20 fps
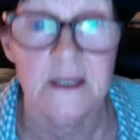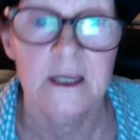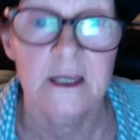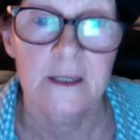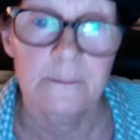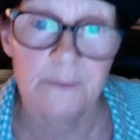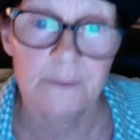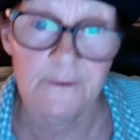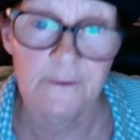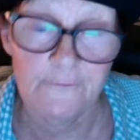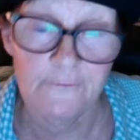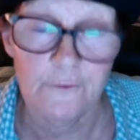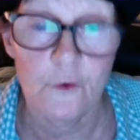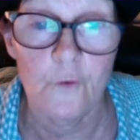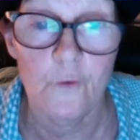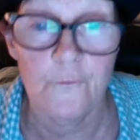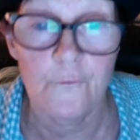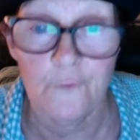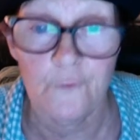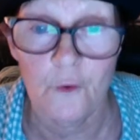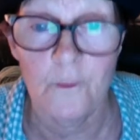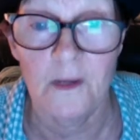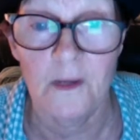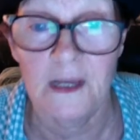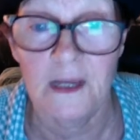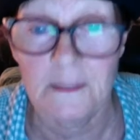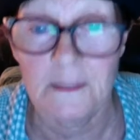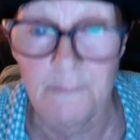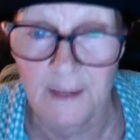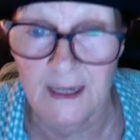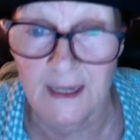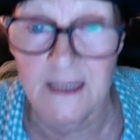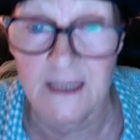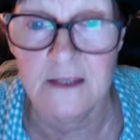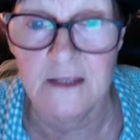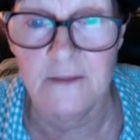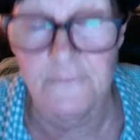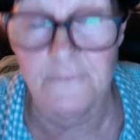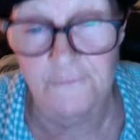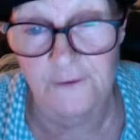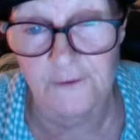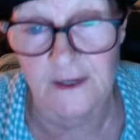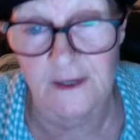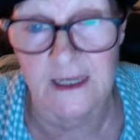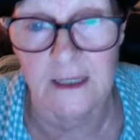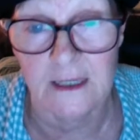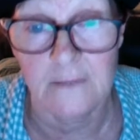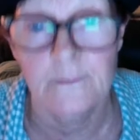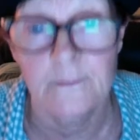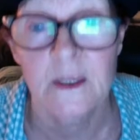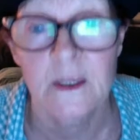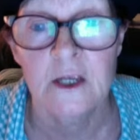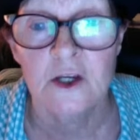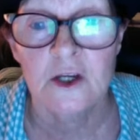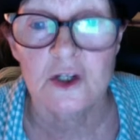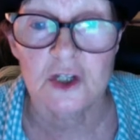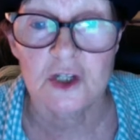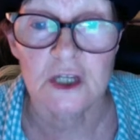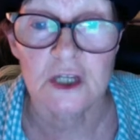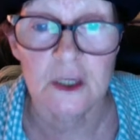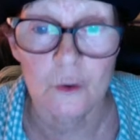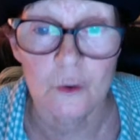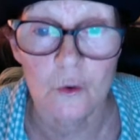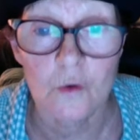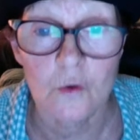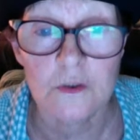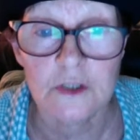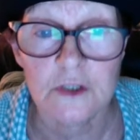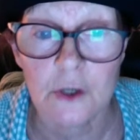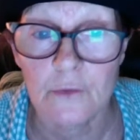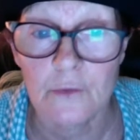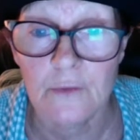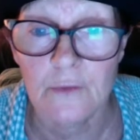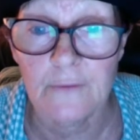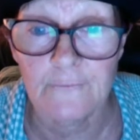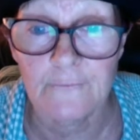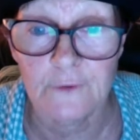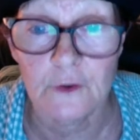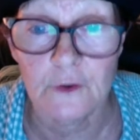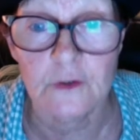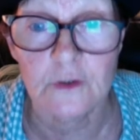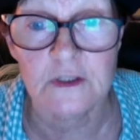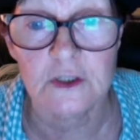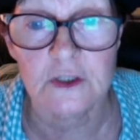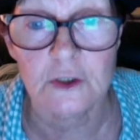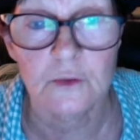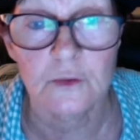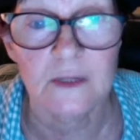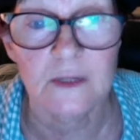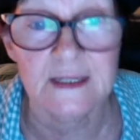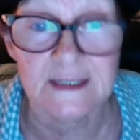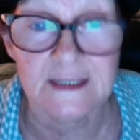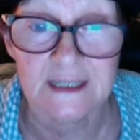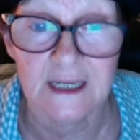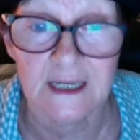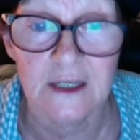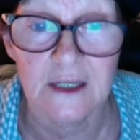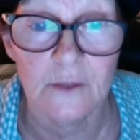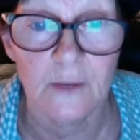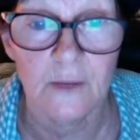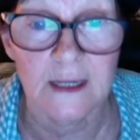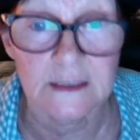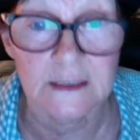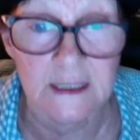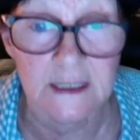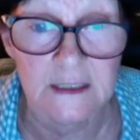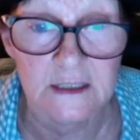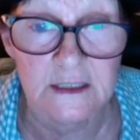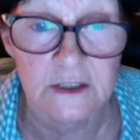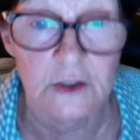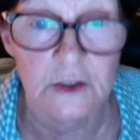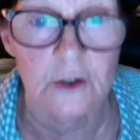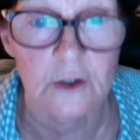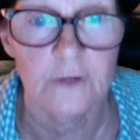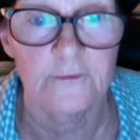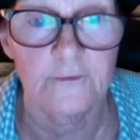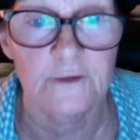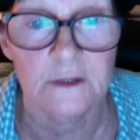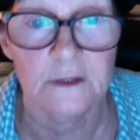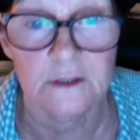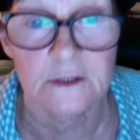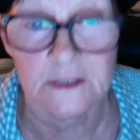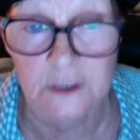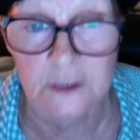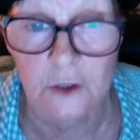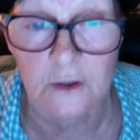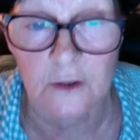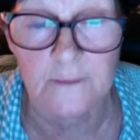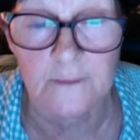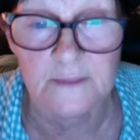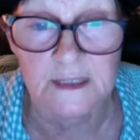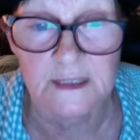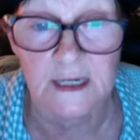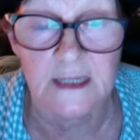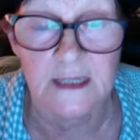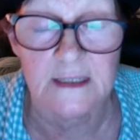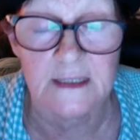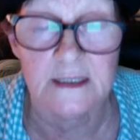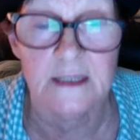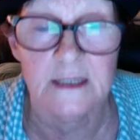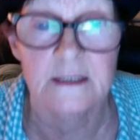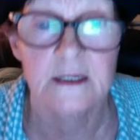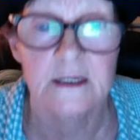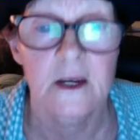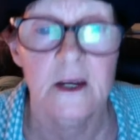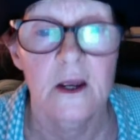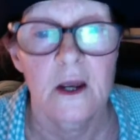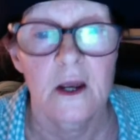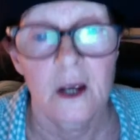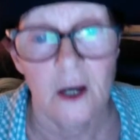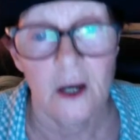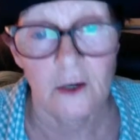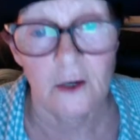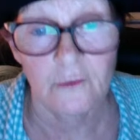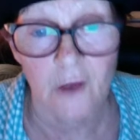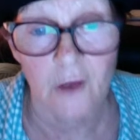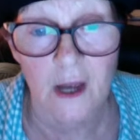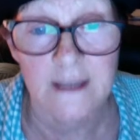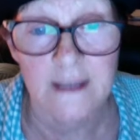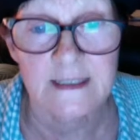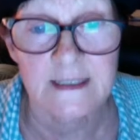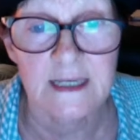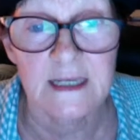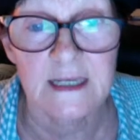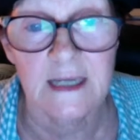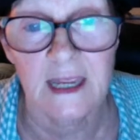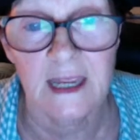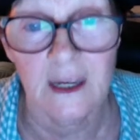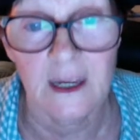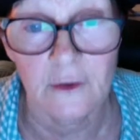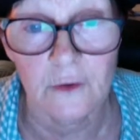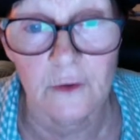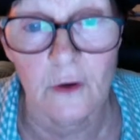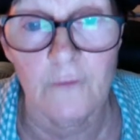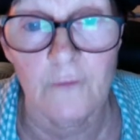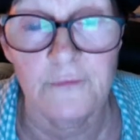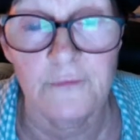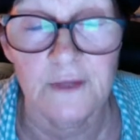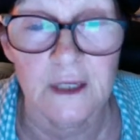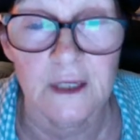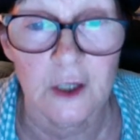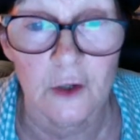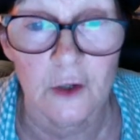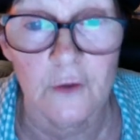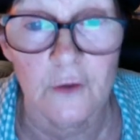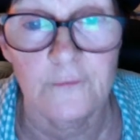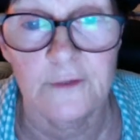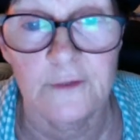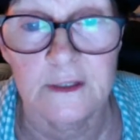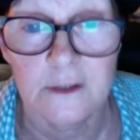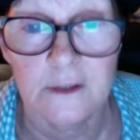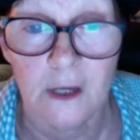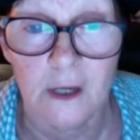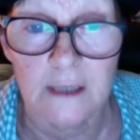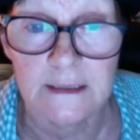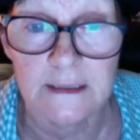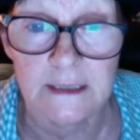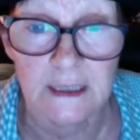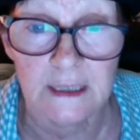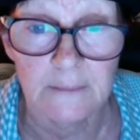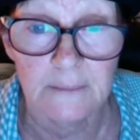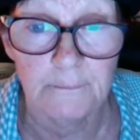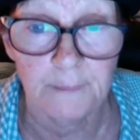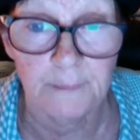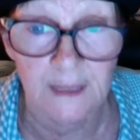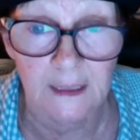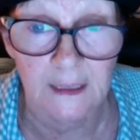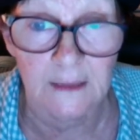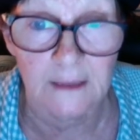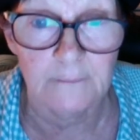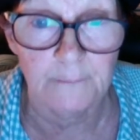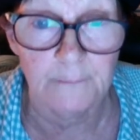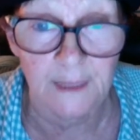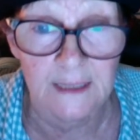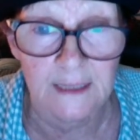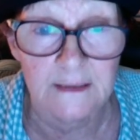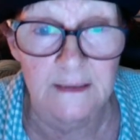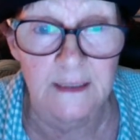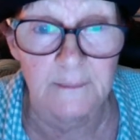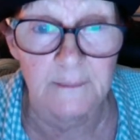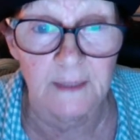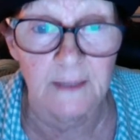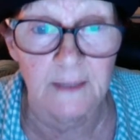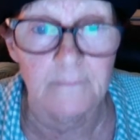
before formally paying the fee. She also refers to extenuating circumstances arising out of the COVID-19 pandemic.